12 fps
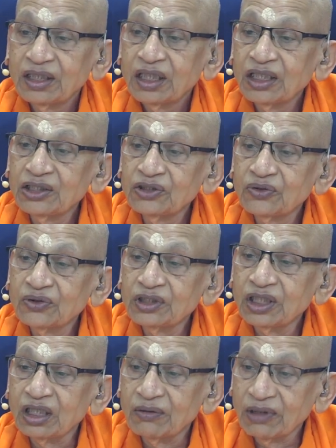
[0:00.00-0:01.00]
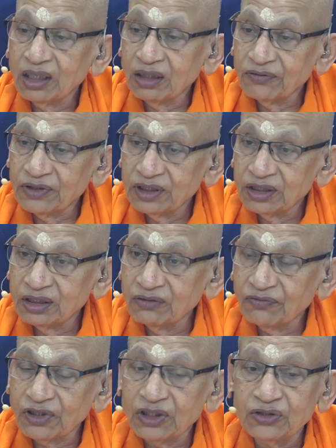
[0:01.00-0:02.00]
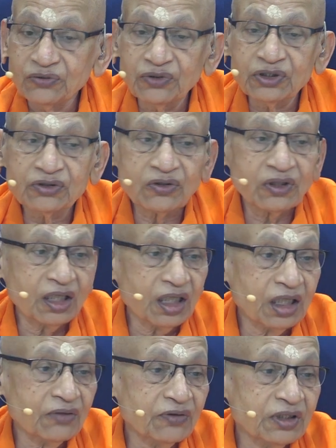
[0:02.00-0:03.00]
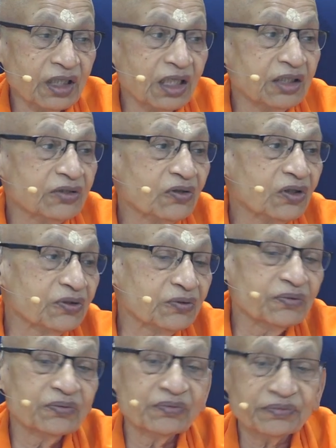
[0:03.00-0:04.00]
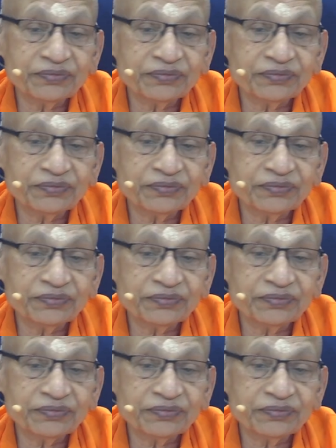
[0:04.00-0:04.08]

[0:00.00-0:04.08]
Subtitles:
anyonya abhavaha, what is you is not I, what is I is not you.